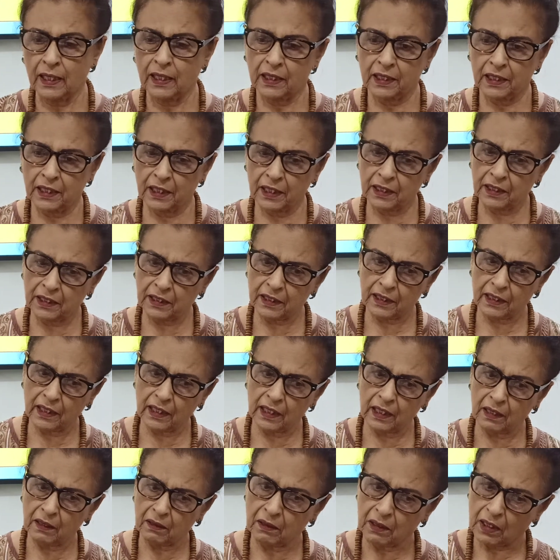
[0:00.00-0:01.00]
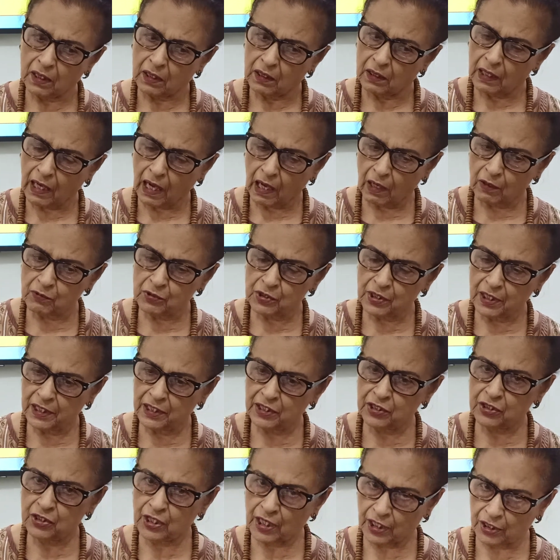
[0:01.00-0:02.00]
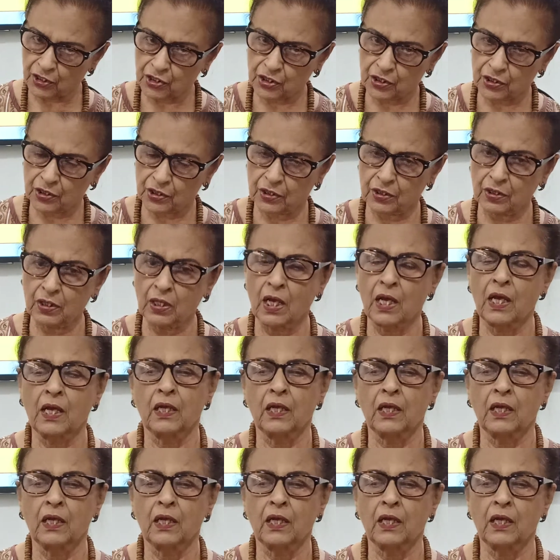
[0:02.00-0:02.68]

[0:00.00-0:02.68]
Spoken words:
in the counseling session,